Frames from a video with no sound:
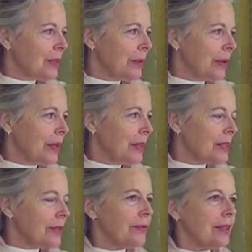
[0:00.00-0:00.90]

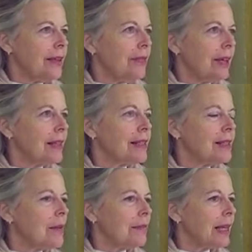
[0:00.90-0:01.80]
experience of living is
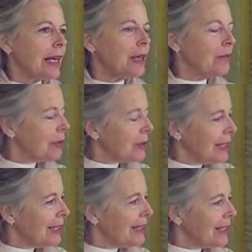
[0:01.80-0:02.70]
something
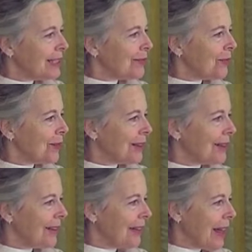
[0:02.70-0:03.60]
completely
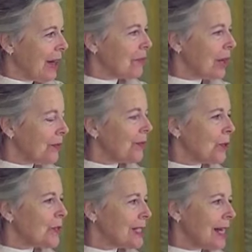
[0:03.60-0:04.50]
different than that. My
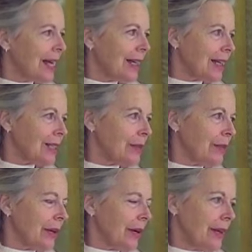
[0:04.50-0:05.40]
first-hand
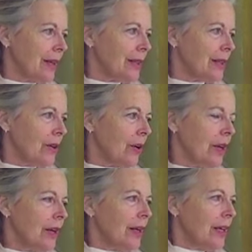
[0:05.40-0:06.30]
experience. So,
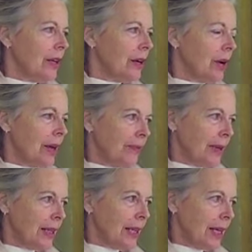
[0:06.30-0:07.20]
I
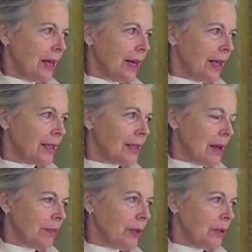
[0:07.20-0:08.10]
find that
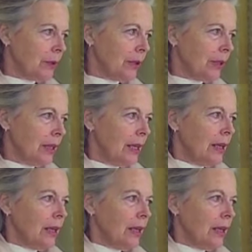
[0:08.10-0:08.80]
unacceptable.